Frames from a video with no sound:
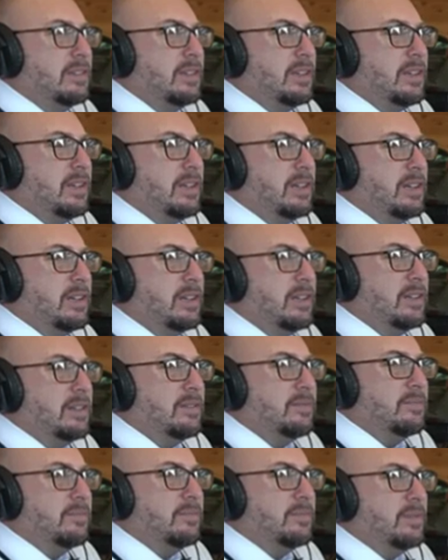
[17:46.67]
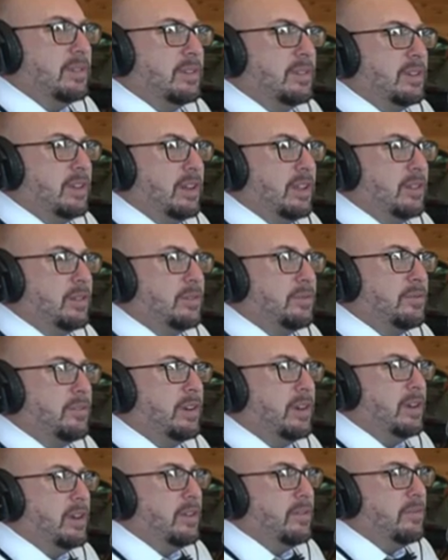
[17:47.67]
It's a dealer
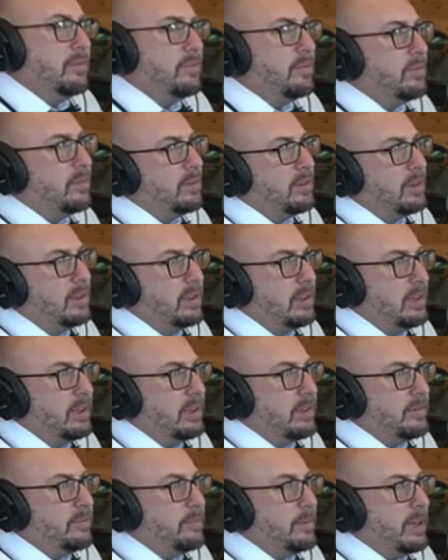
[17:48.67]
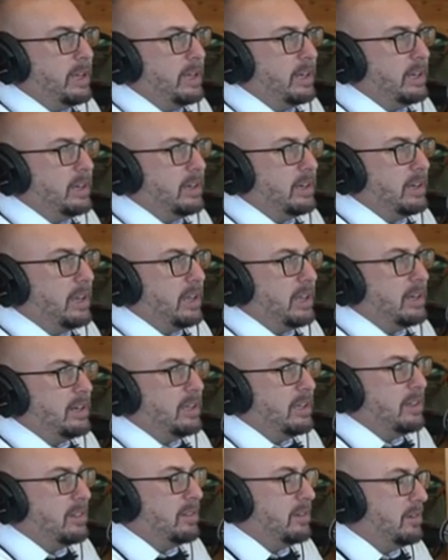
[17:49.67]
friend of mine in Anna,
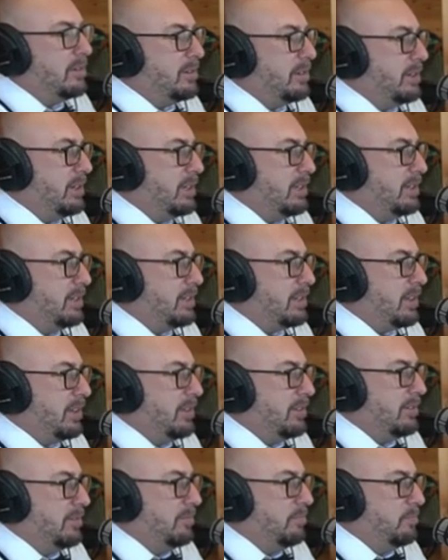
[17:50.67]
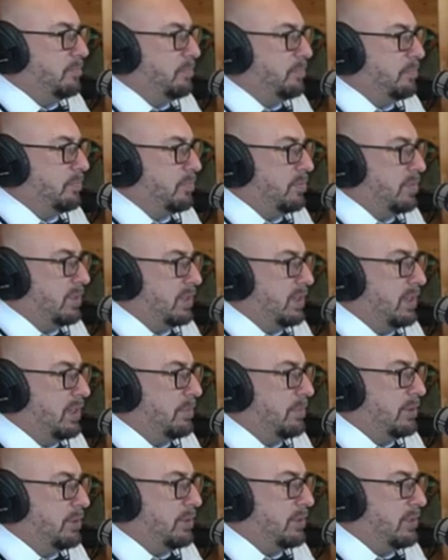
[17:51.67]
Illinois, Don Skelton. He
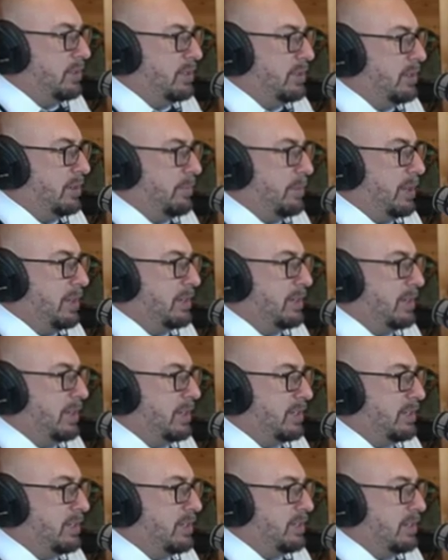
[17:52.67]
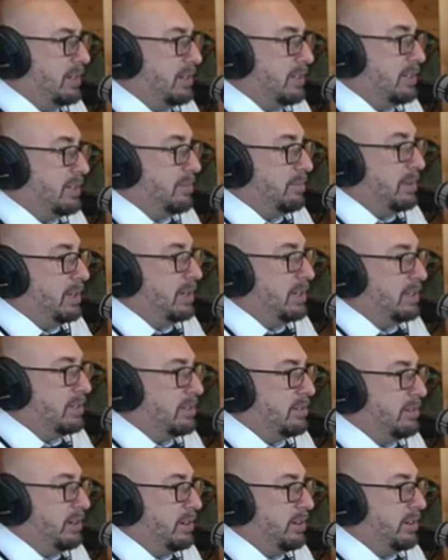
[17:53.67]
posted something about Texas, and I was like, man, it's
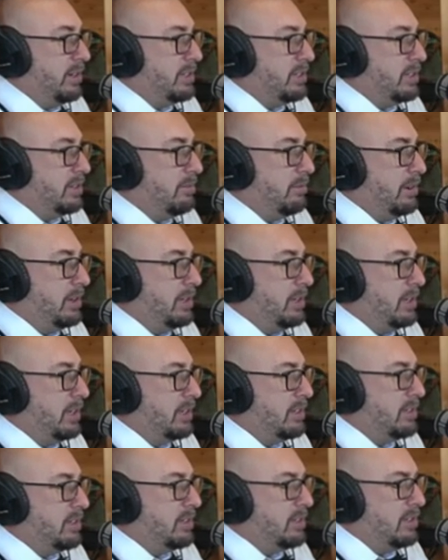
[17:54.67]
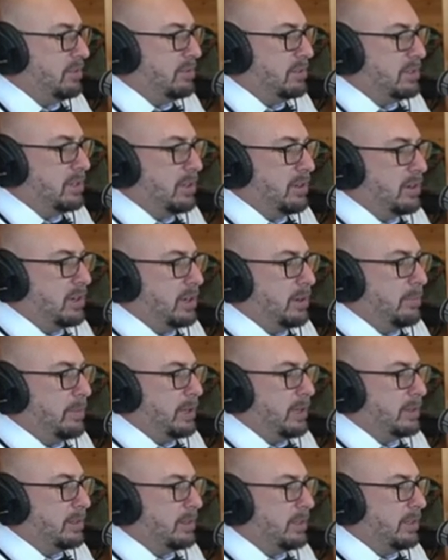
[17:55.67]
so interesting. We're in Texas, and it was talking
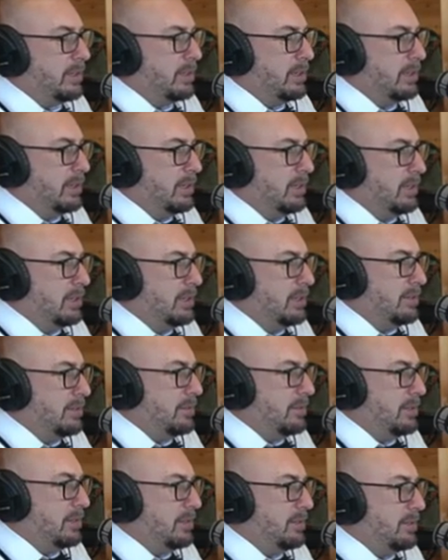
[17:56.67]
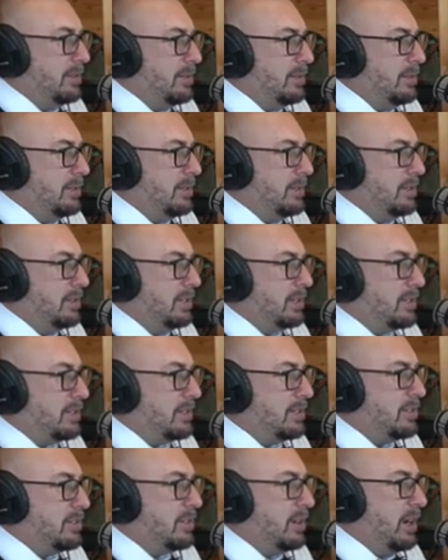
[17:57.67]
about the
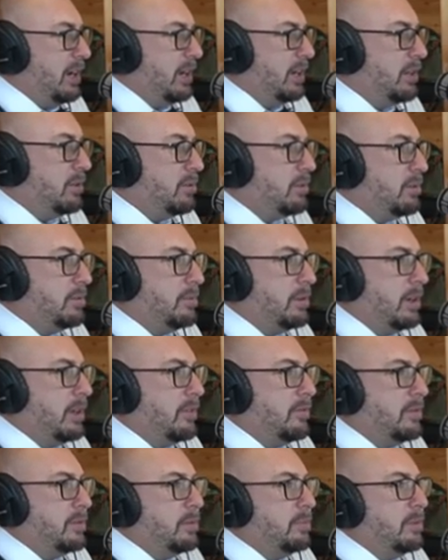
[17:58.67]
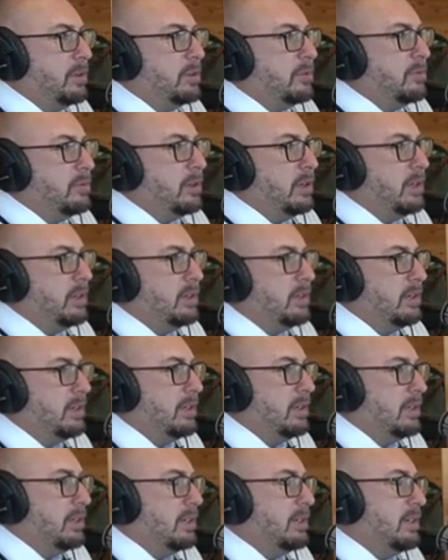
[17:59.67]
Texas Triangle or whatever between
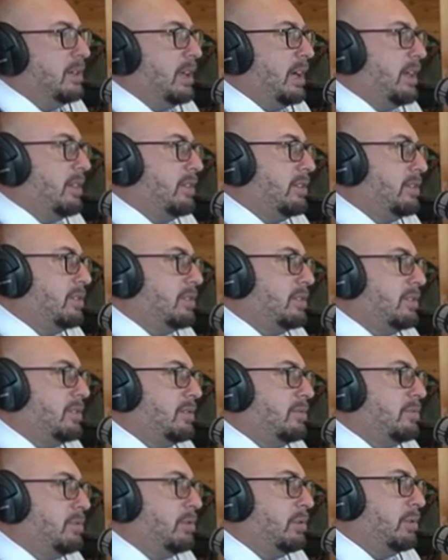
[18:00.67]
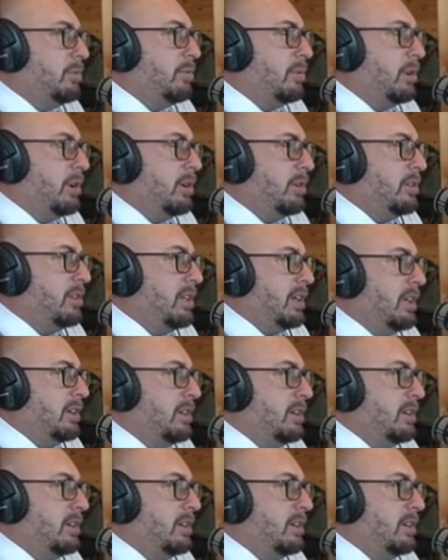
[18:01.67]
Dallas, Fort Worth, down